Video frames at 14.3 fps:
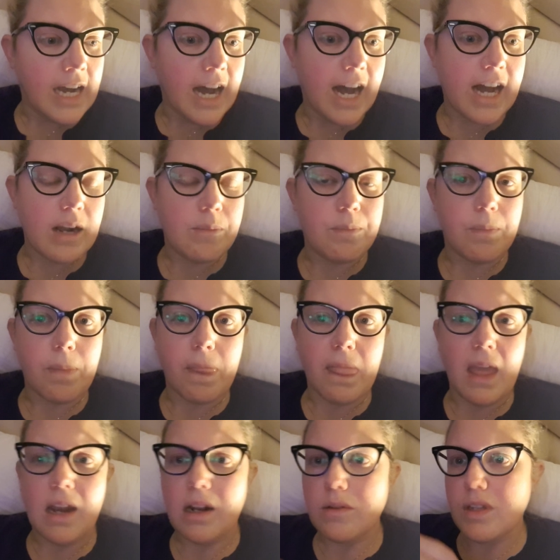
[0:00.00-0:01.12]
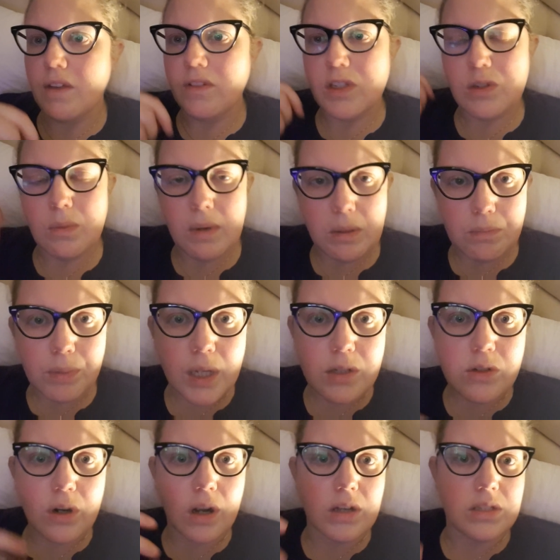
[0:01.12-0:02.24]
and I was having so many blood
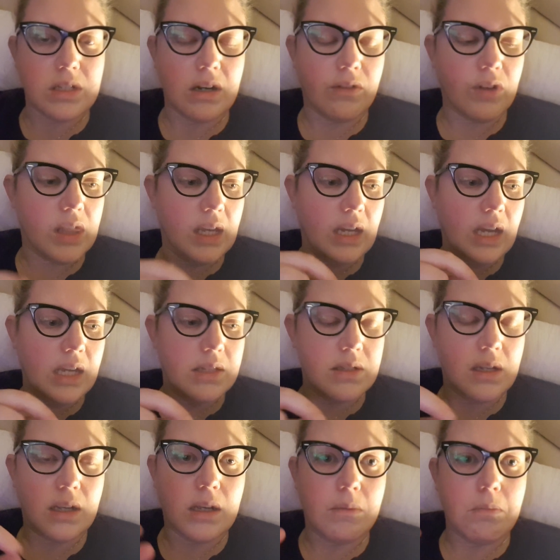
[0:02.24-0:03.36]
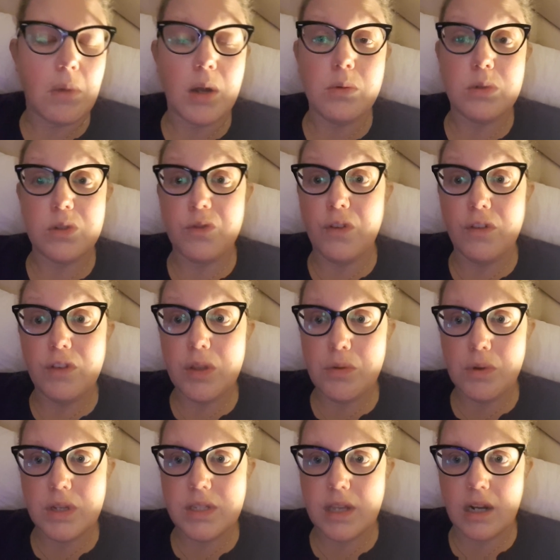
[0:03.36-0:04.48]
draws and everything. Mine was
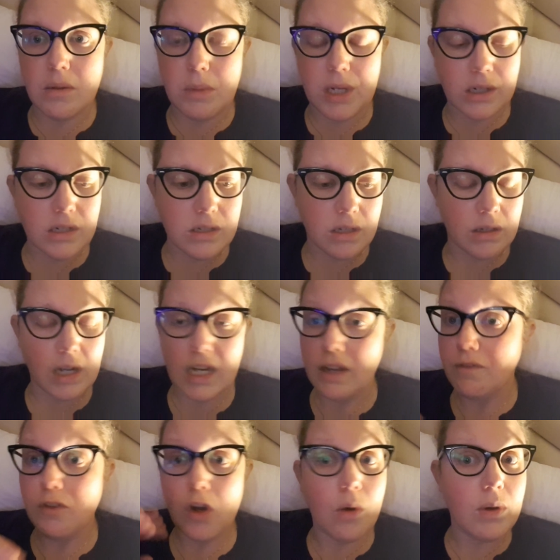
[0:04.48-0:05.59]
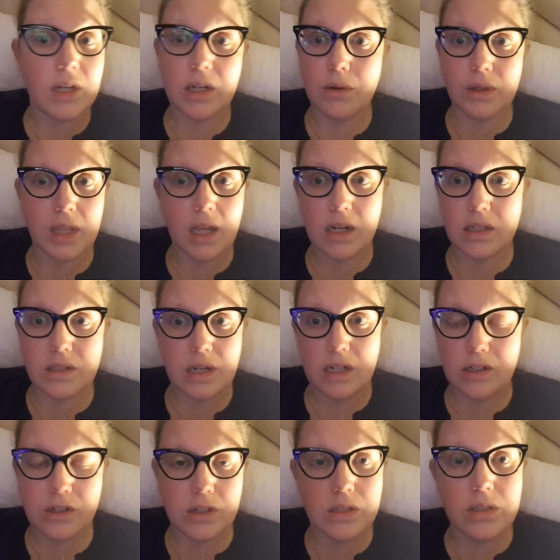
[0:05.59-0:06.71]
53 centimeters. I have no idea what that is in
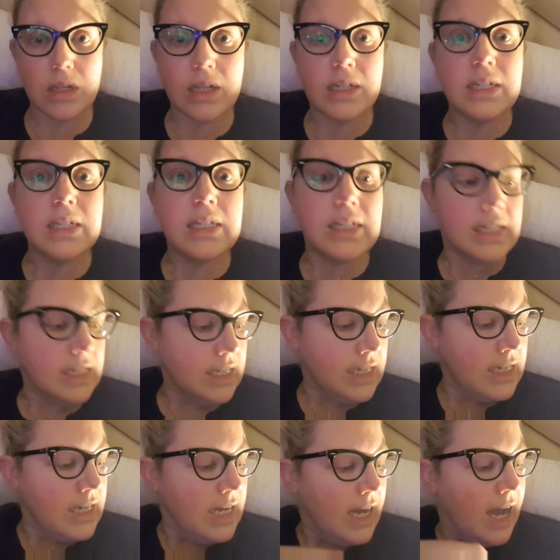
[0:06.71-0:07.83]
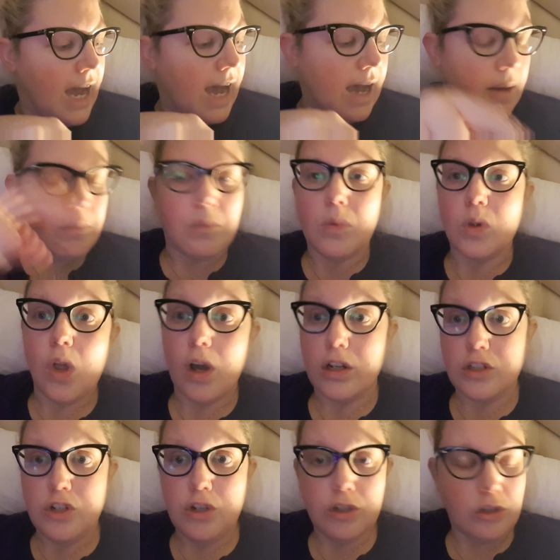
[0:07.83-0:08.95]
inches.
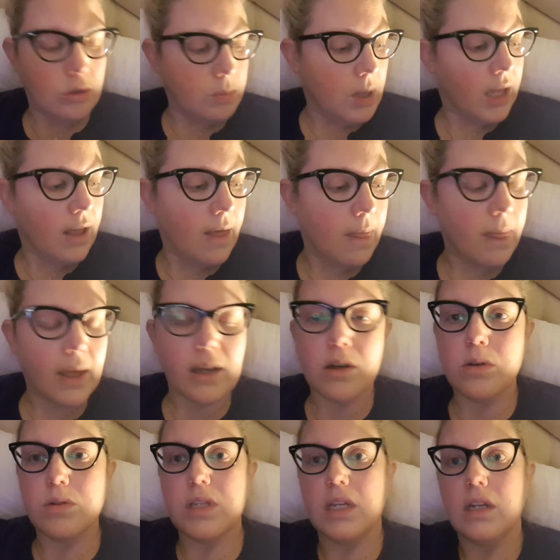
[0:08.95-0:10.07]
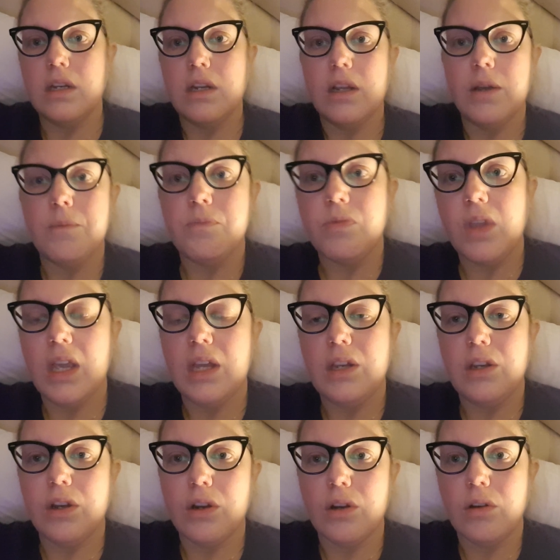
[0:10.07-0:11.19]
Long tube that goes in
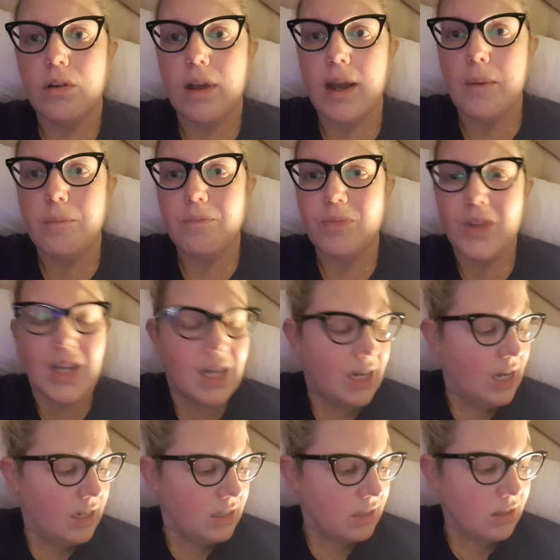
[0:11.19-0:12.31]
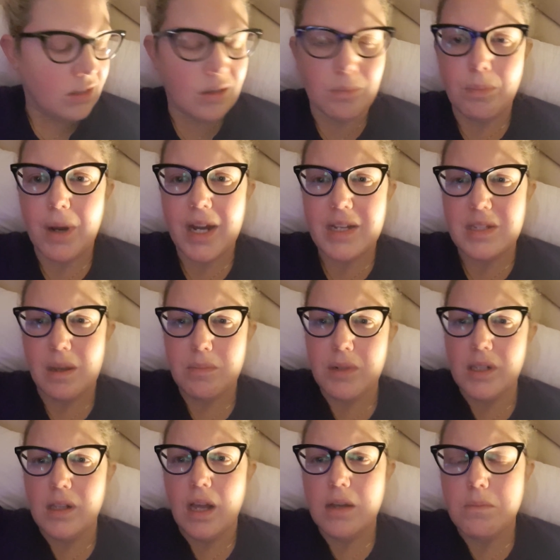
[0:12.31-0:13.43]
your, kind of near your bicep,
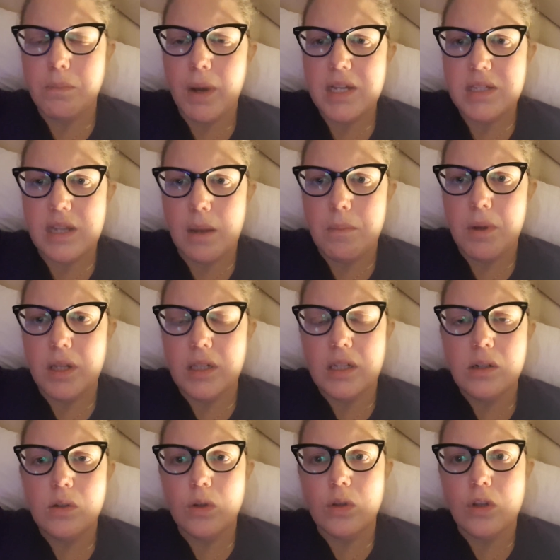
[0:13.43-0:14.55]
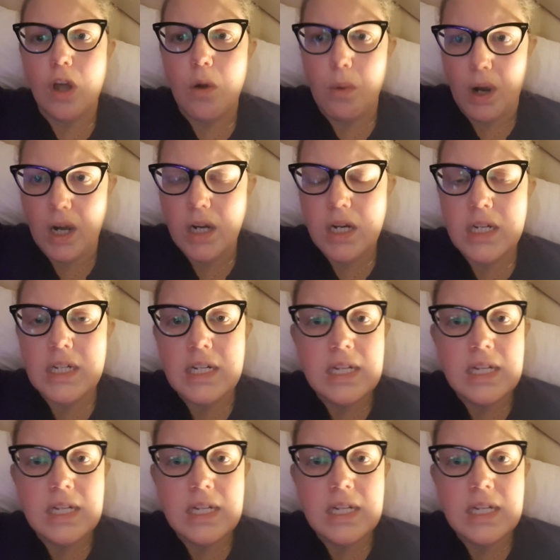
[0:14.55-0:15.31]
a little lower.